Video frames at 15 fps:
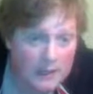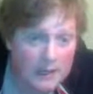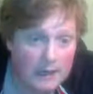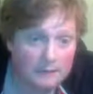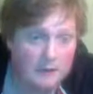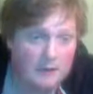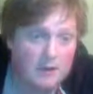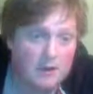I
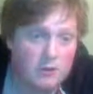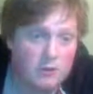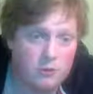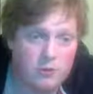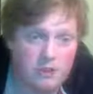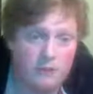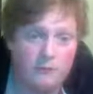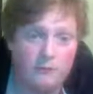played knight to
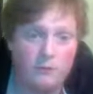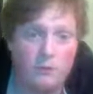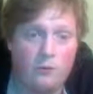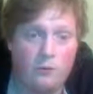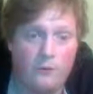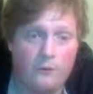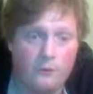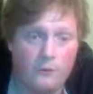
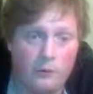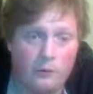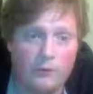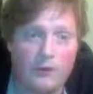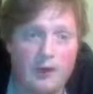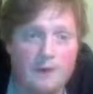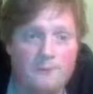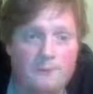g4,
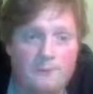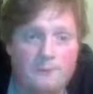okay.